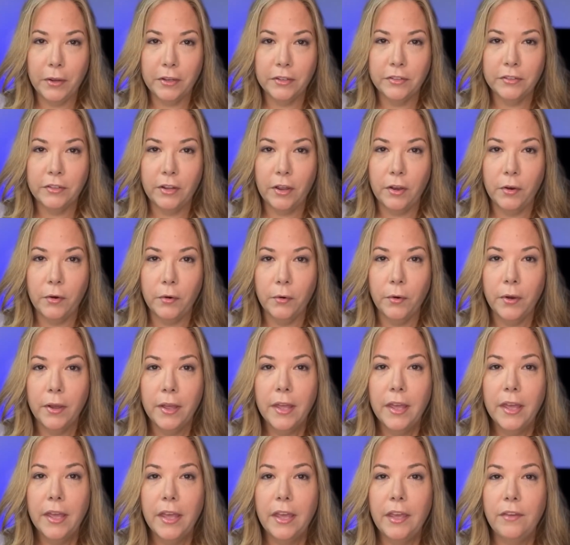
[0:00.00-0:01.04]
So
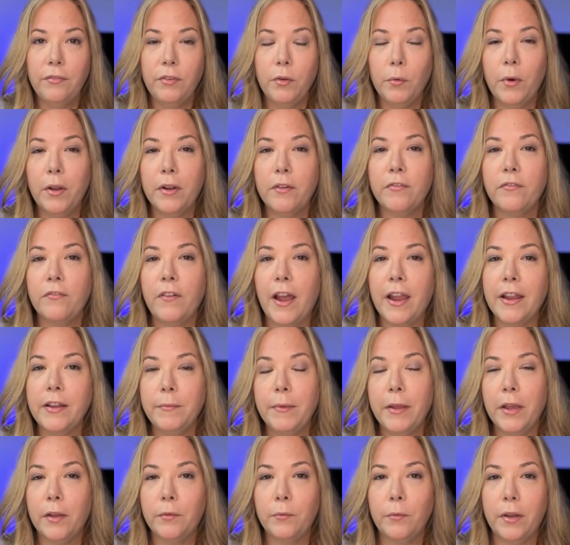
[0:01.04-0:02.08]
if you want to find
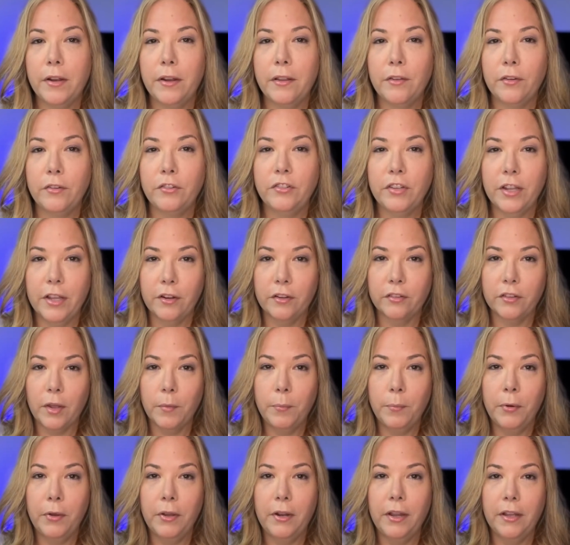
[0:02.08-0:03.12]
me on one of those channels, I'll
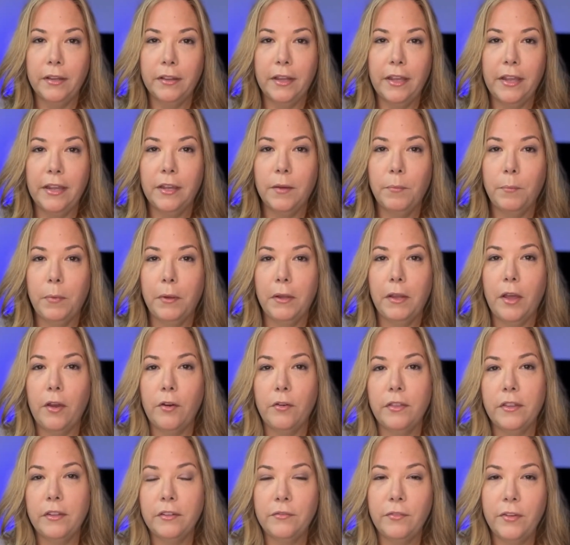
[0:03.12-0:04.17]
put a link below
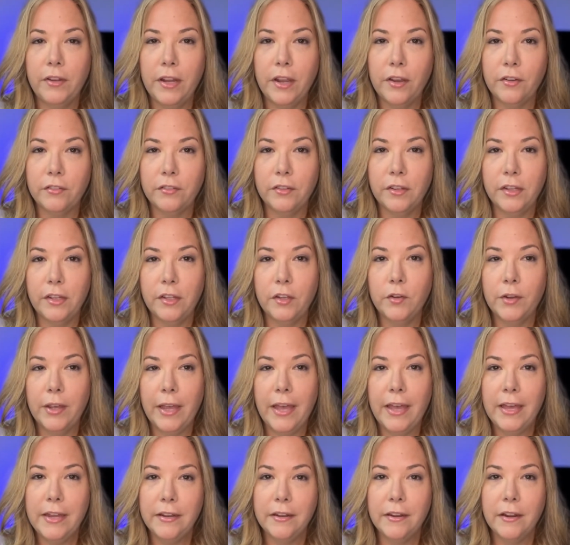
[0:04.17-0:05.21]
this video so that you
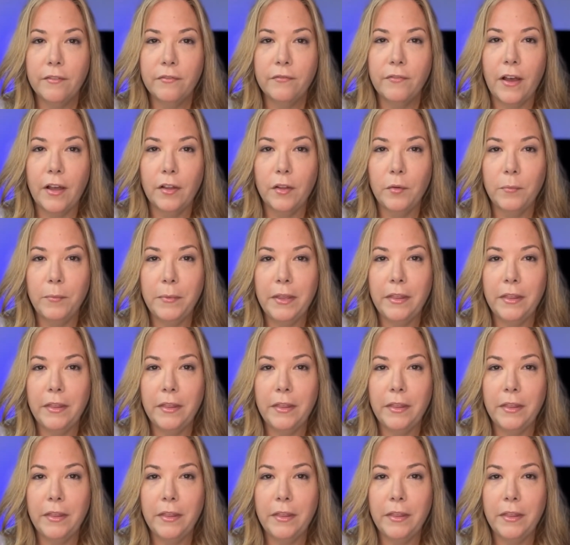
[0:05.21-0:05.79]
can follow me